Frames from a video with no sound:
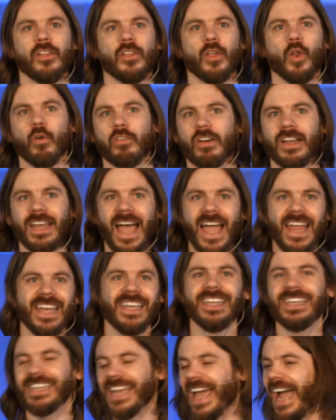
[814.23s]
than over
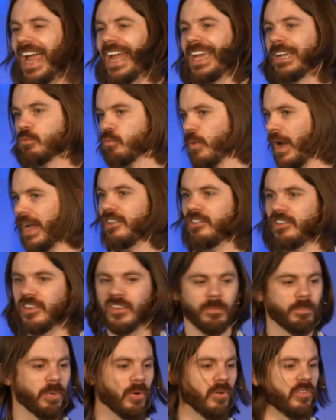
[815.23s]
99
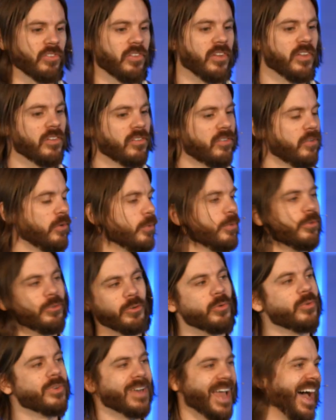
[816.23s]
righteous persons who
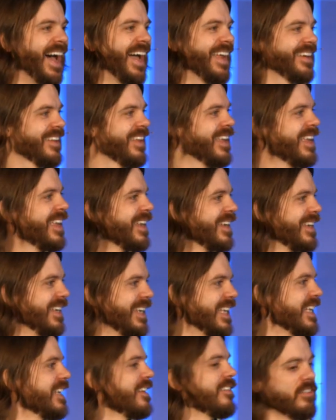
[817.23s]
do not
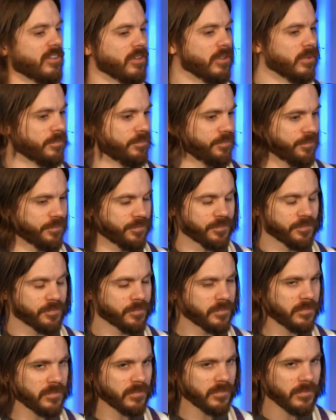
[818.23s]
need to."
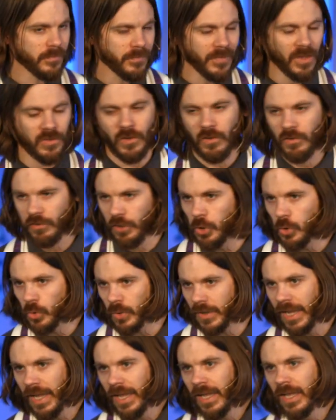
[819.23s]
This is
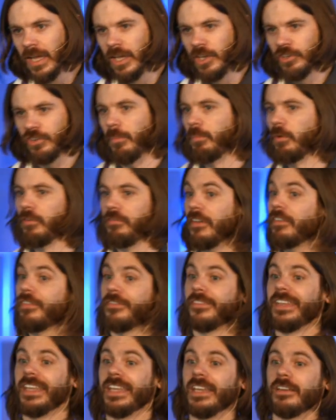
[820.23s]
Luke chapter
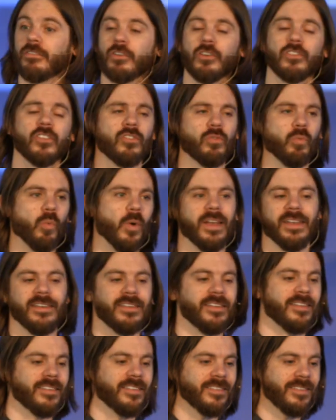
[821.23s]
15, verses 1
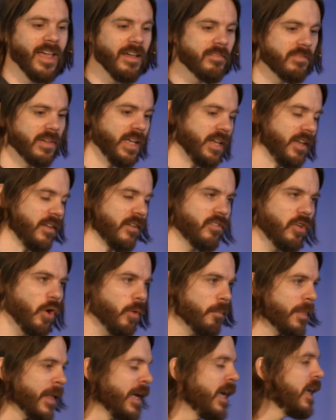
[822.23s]
to 7.
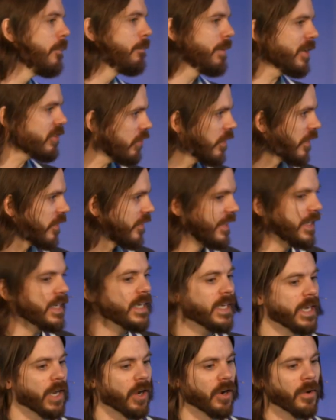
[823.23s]
So picture the
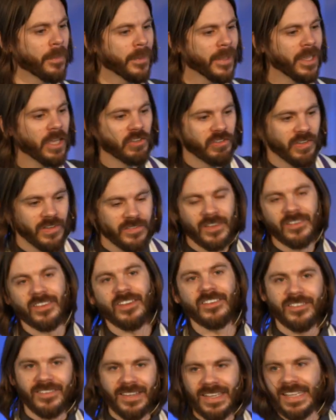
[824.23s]
scene here. Jesus
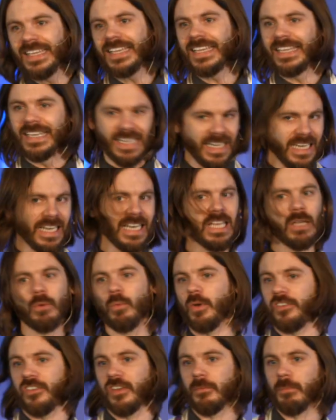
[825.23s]
is sitting and eating
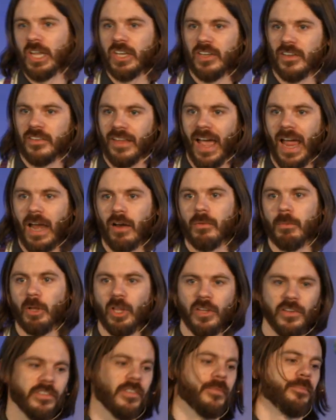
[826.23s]
with some
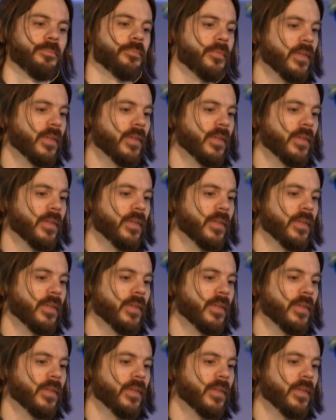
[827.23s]
undesirables.